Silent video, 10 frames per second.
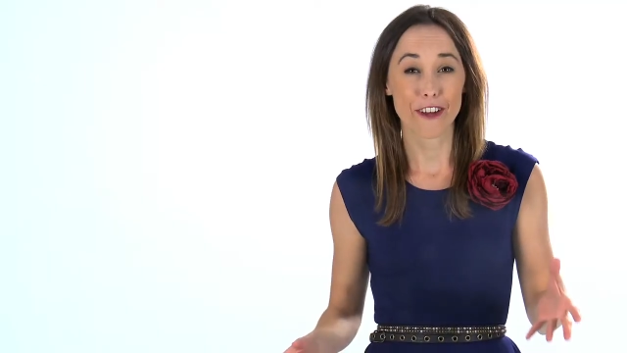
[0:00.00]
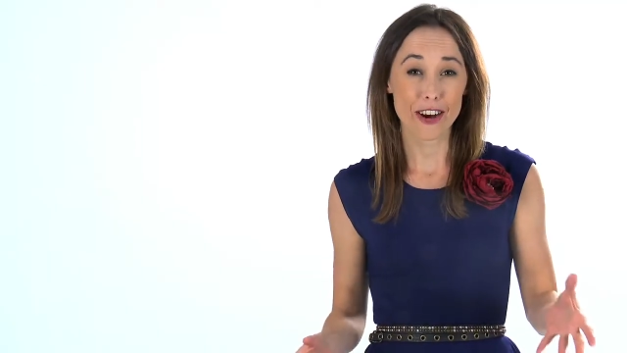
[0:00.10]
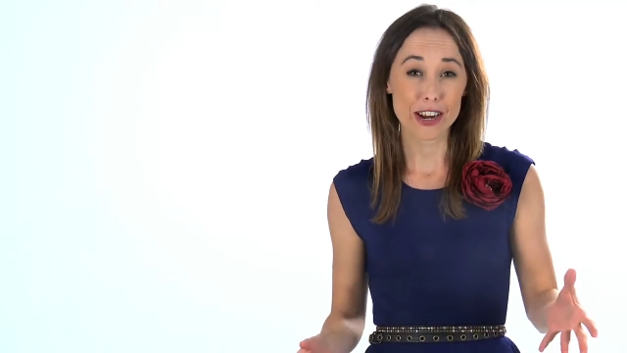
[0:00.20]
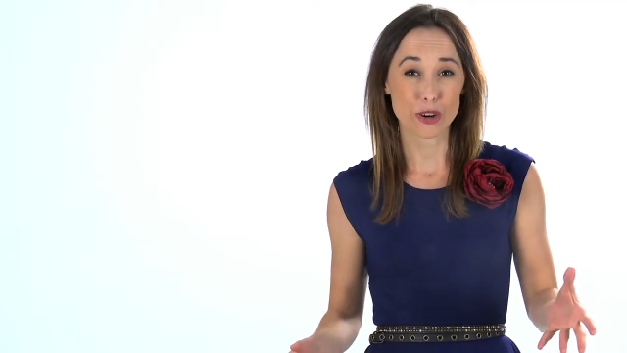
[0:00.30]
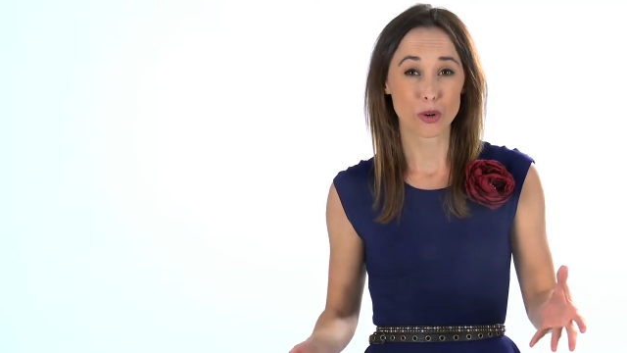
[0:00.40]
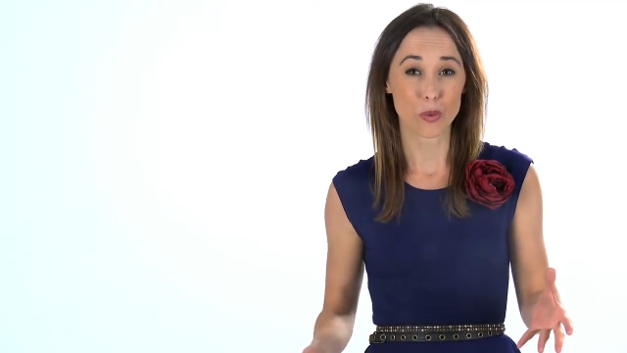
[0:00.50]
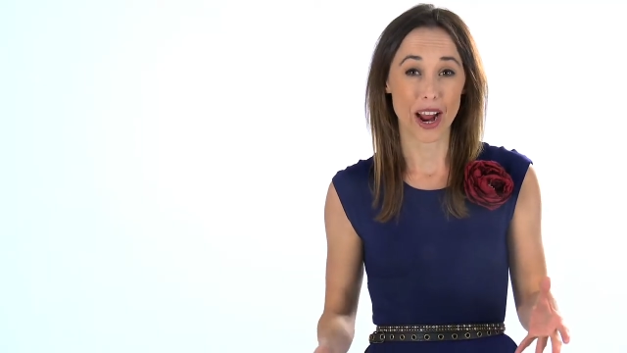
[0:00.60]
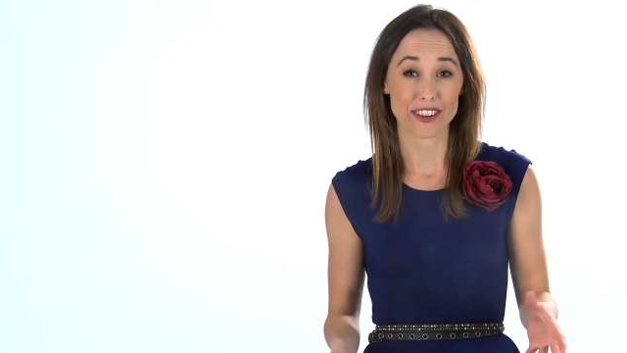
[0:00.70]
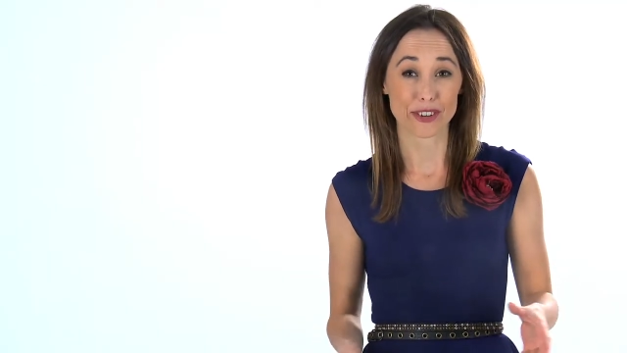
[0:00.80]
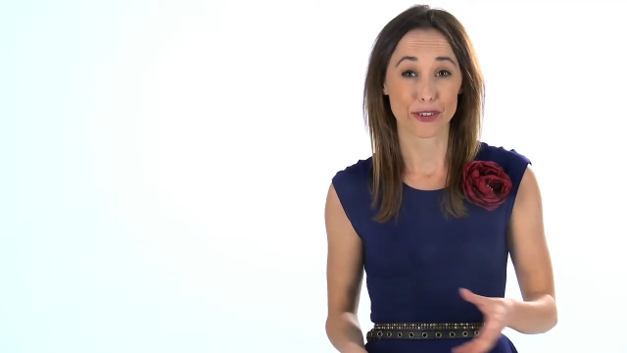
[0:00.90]
very cool
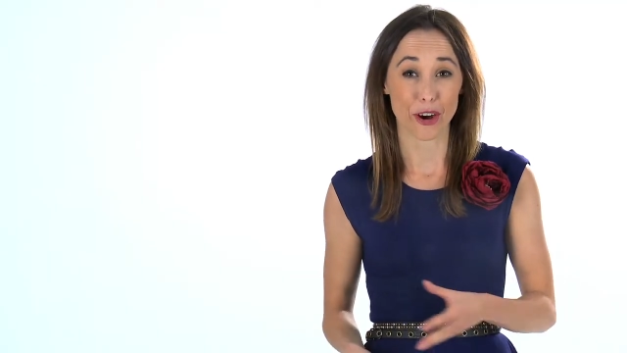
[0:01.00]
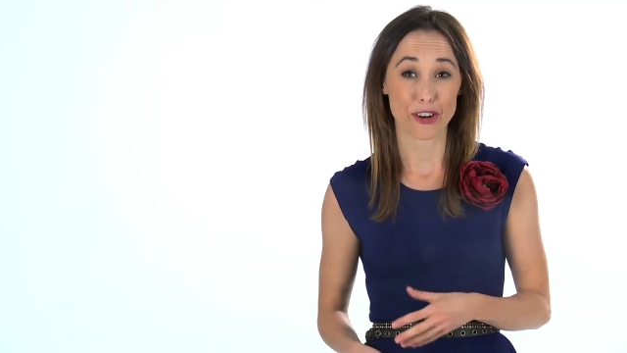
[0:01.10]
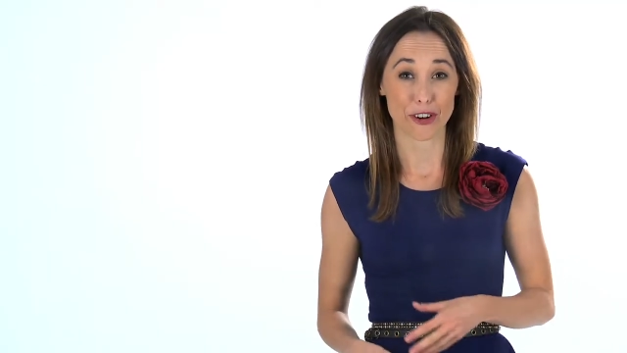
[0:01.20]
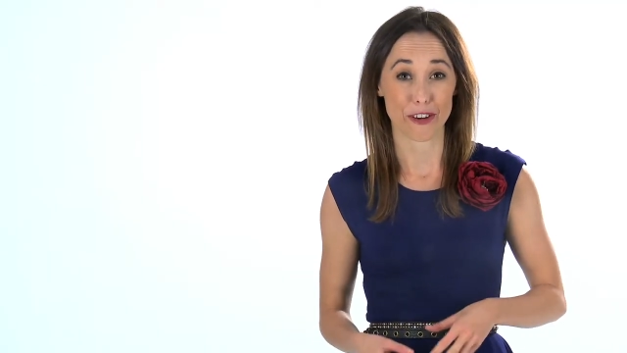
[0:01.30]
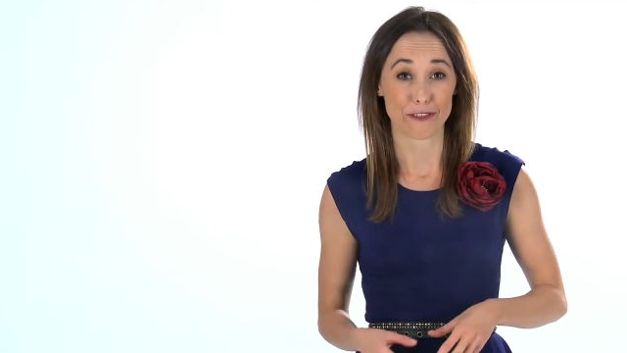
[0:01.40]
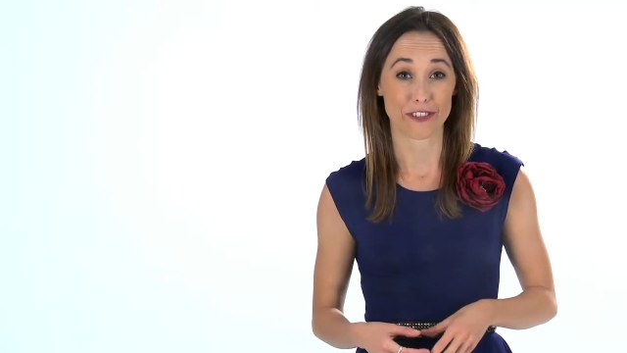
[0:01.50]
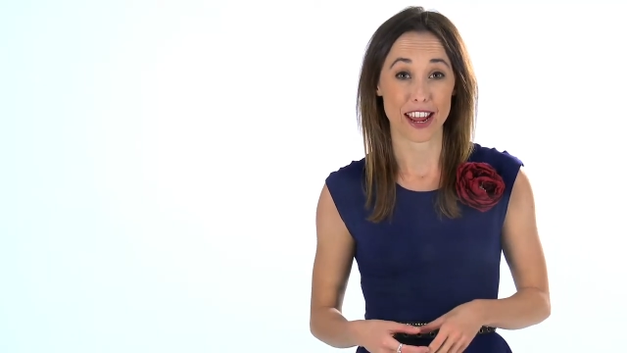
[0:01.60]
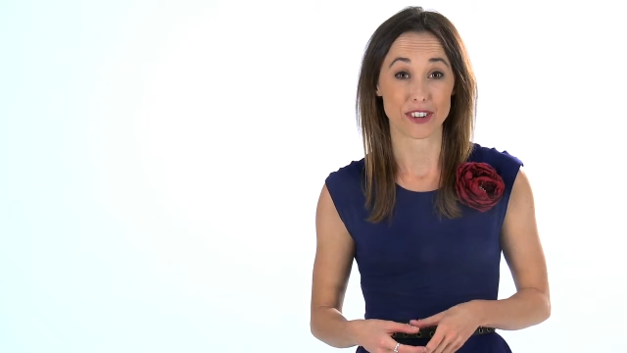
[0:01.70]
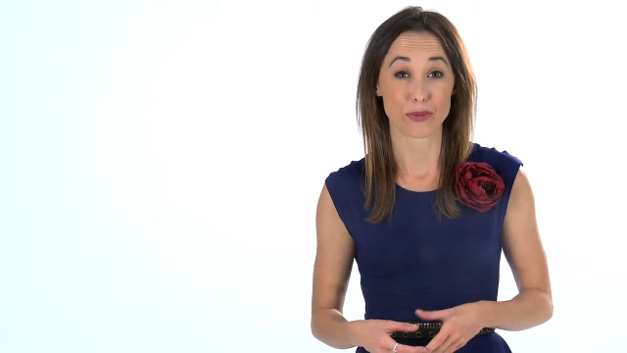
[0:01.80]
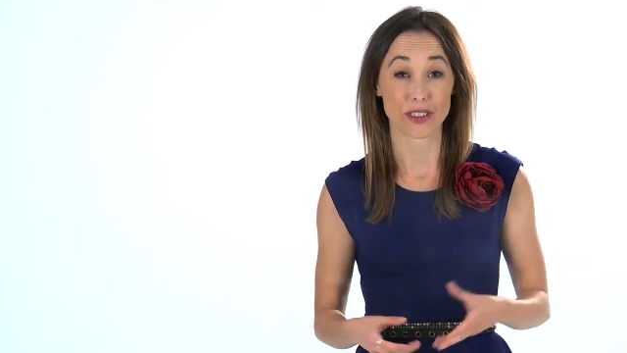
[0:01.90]
way to grow your own
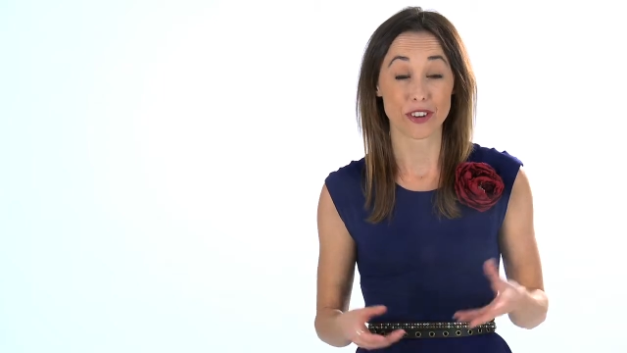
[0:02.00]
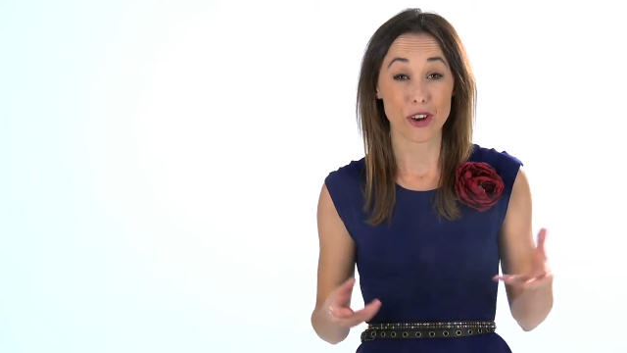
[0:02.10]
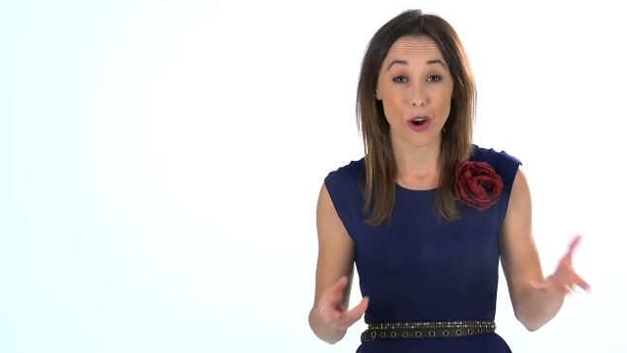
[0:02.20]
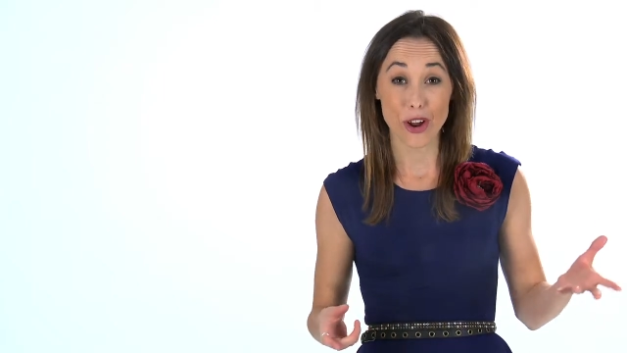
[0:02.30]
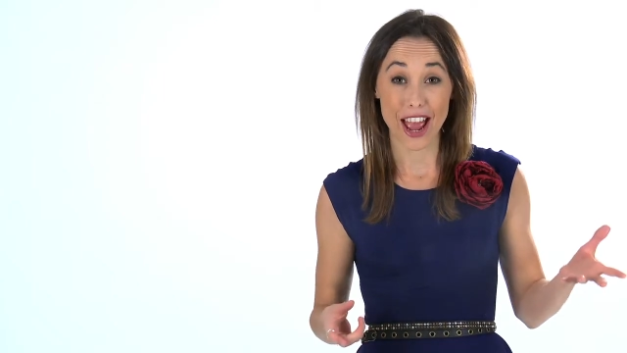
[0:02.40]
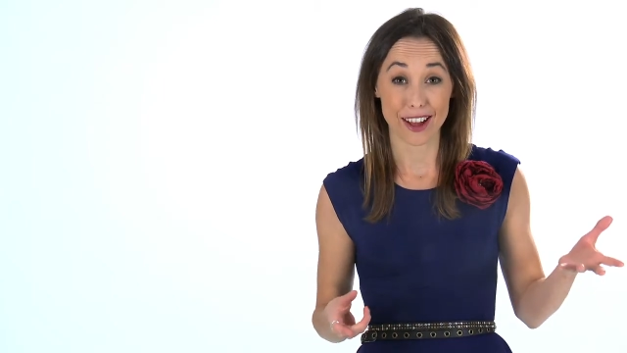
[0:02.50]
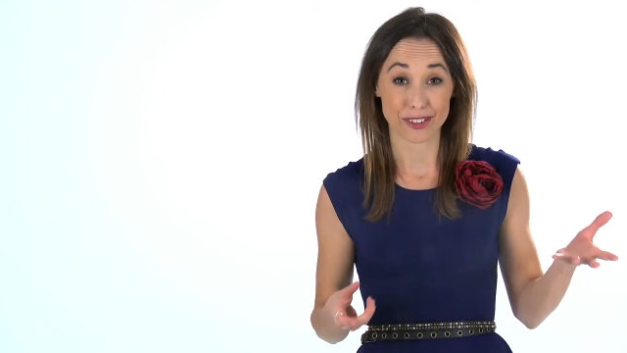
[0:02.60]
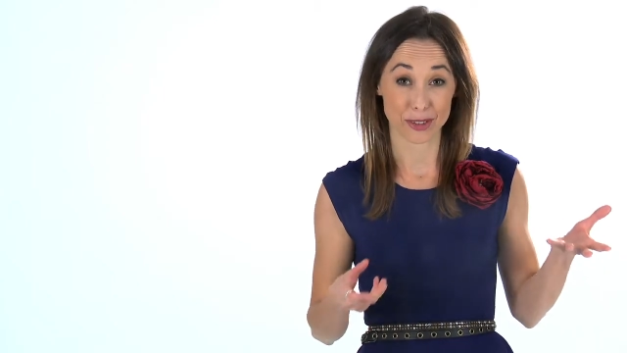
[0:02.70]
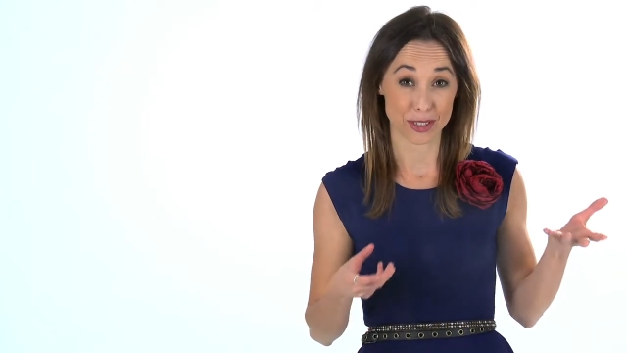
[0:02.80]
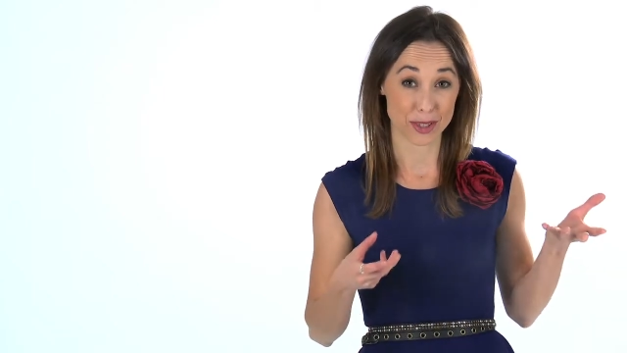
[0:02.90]
veg with no outdoor